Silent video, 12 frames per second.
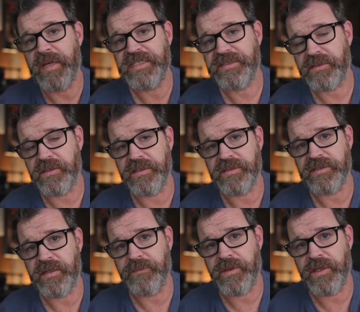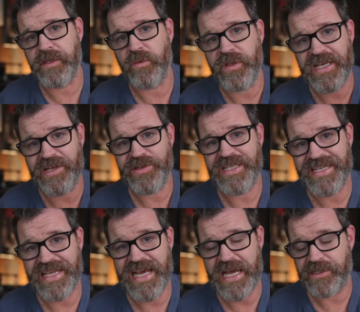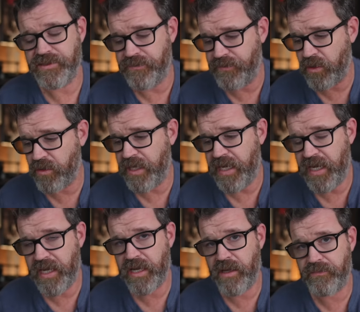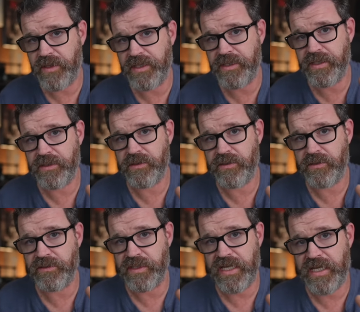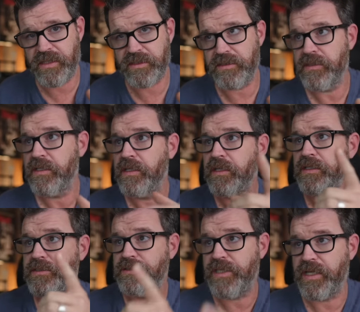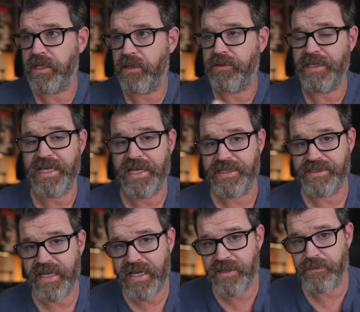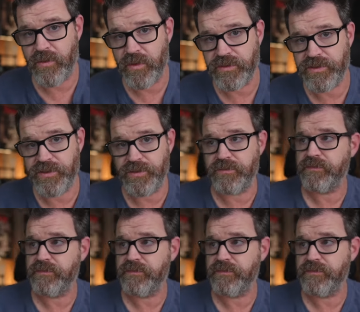Basically the same thing without the DAC. So if you already have a killer DAC, check out the A10 Mark II.